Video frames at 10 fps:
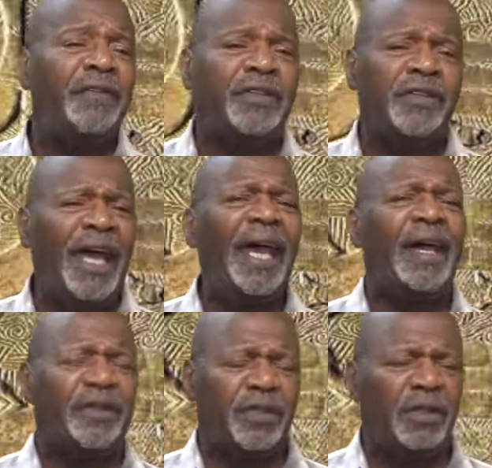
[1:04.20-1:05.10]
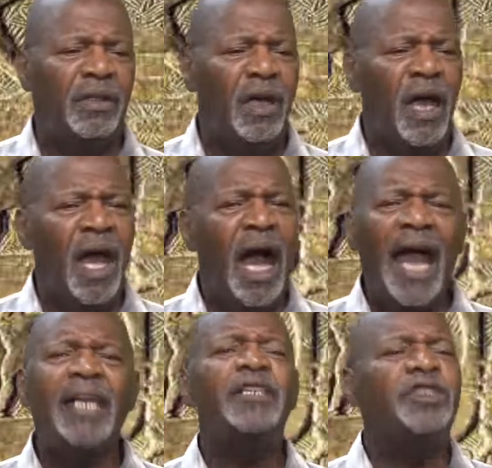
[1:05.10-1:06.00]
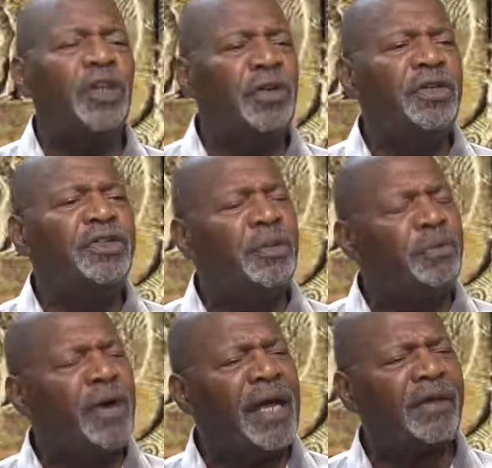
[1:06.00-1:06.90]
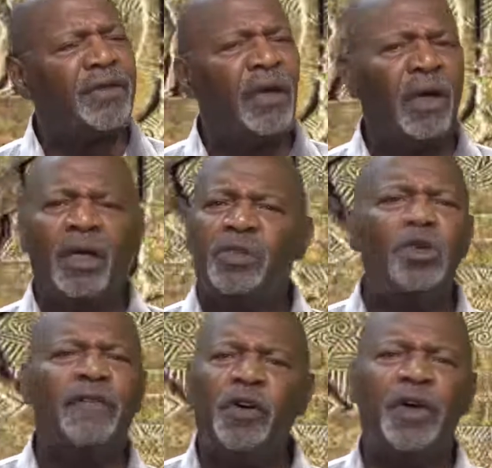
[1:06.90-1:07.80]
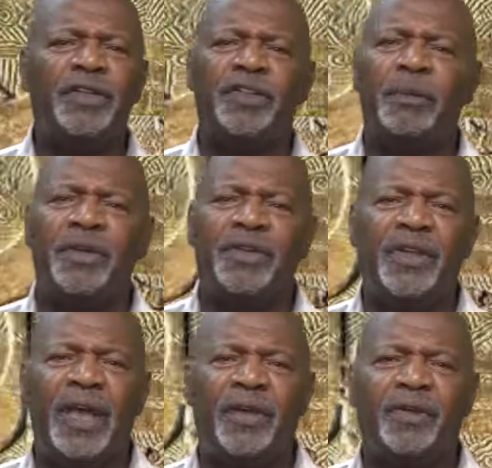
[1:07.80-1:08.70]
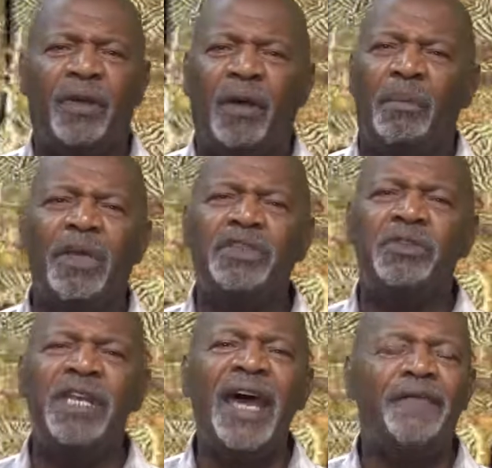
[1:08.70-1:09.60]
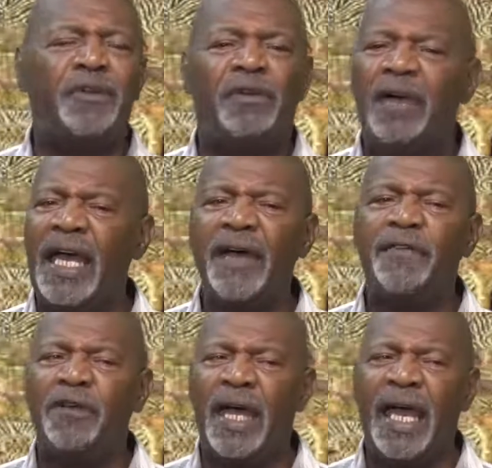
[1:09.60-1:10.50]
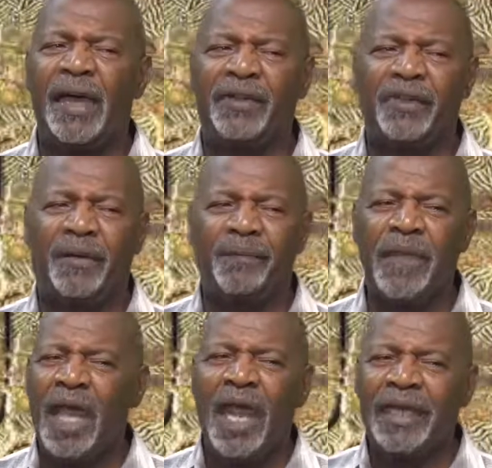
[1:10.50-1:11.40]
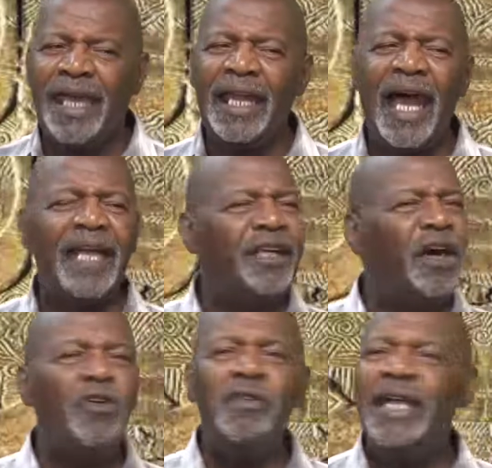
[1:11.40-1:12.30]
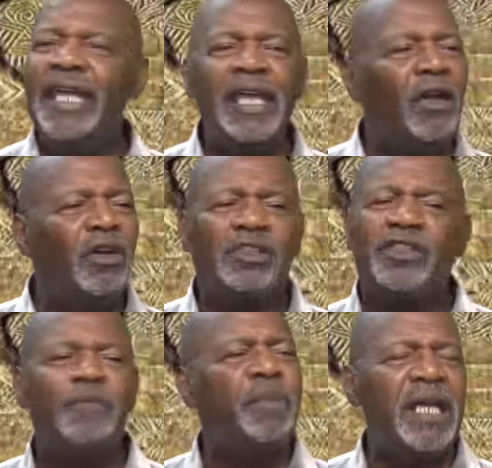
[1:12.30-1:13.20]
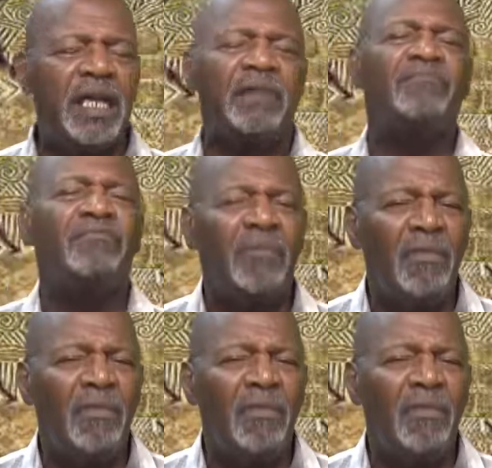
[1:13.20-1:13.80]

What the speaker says: life's tasks. I could show you some breaks to avoid some mistakes, but you never, ever ask. Yet I don't need looks of pity